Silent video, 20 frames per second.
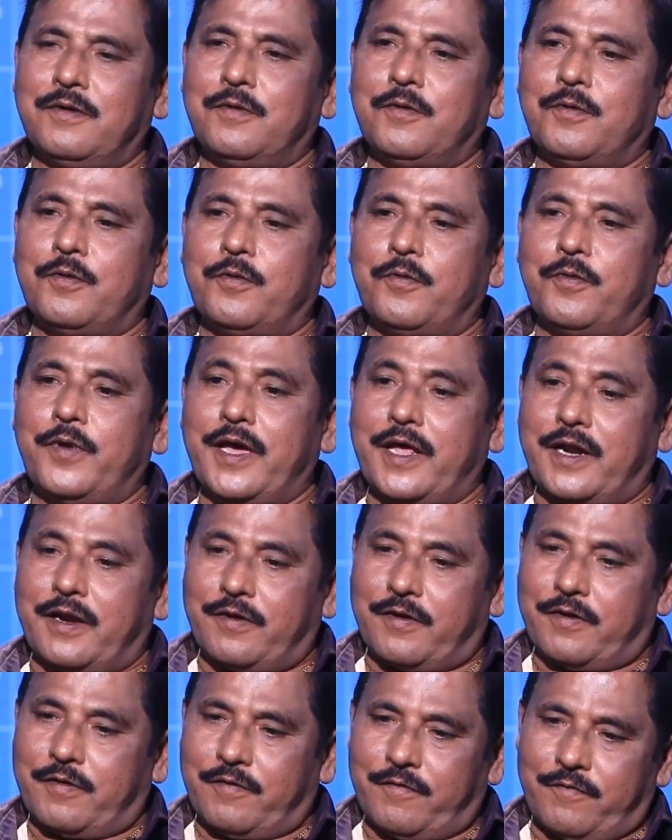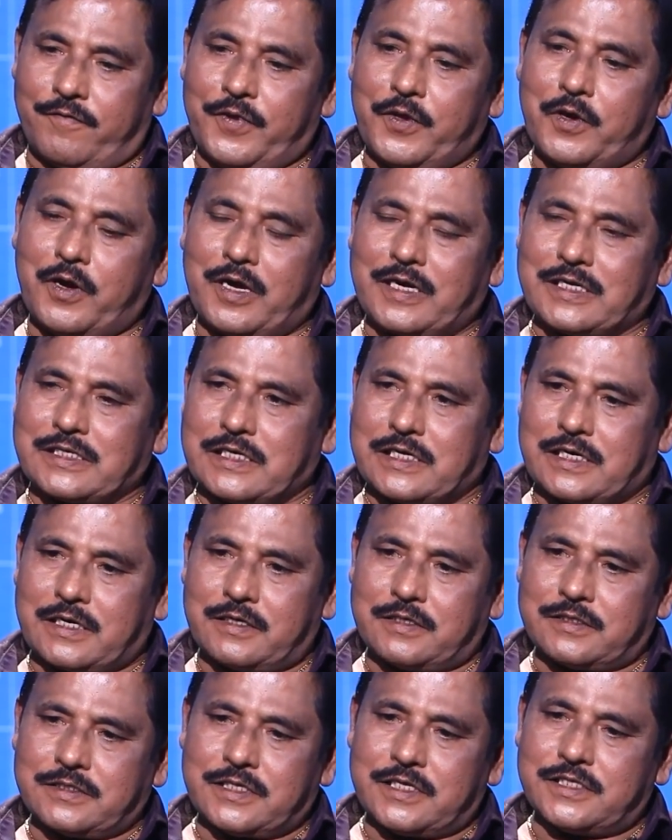Where you are
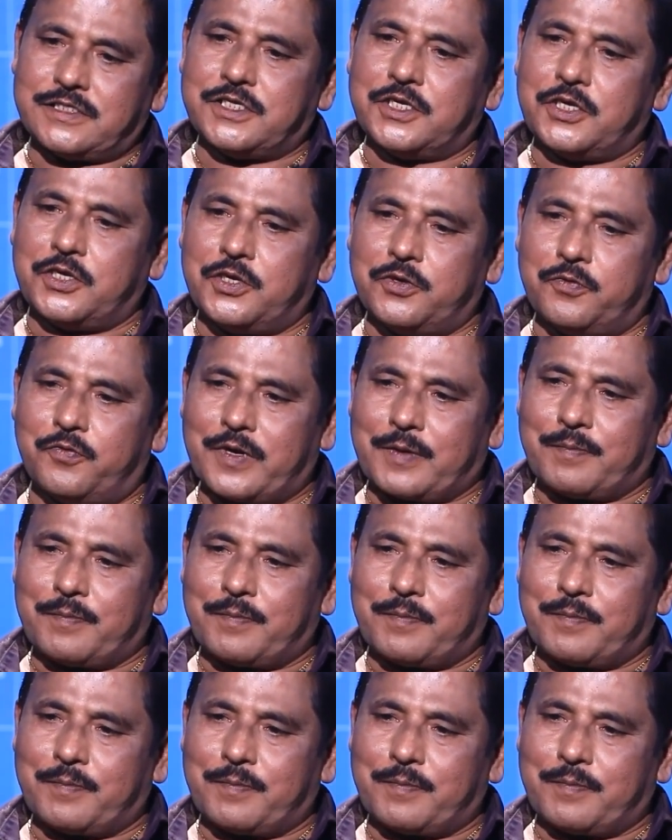searching your